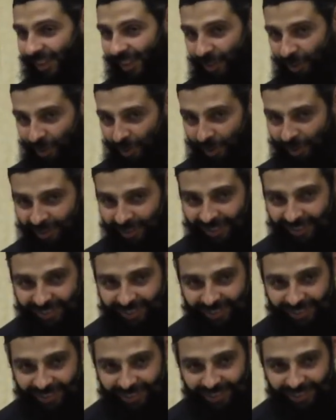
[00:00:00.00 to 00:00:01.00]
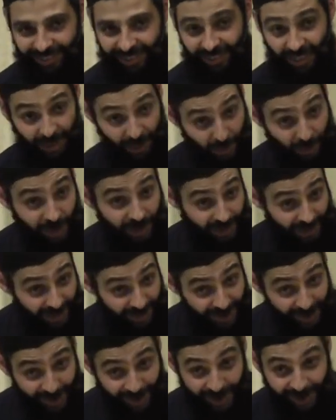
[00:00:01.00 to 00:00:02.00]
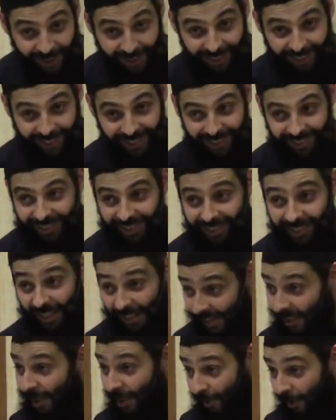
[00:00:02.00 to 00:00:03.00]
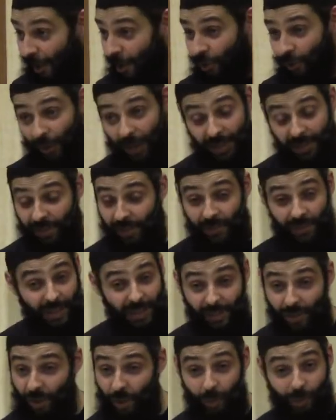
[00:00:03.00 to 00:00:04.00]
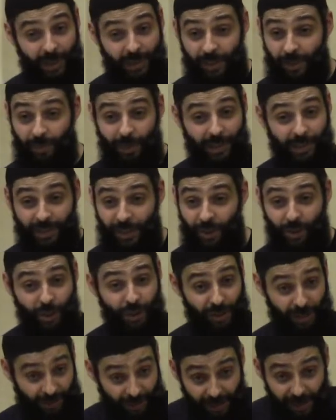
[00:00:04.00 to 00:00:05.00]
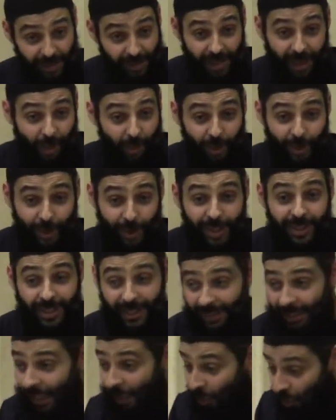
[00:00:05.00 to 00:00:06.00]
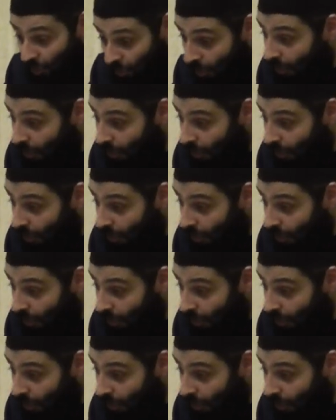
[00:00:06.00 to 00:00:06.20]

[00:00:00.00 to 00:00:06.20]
Can you do it? That's what's necessary. That's a spiritual exercise recommended by teachers, and this is in our deen. They tell you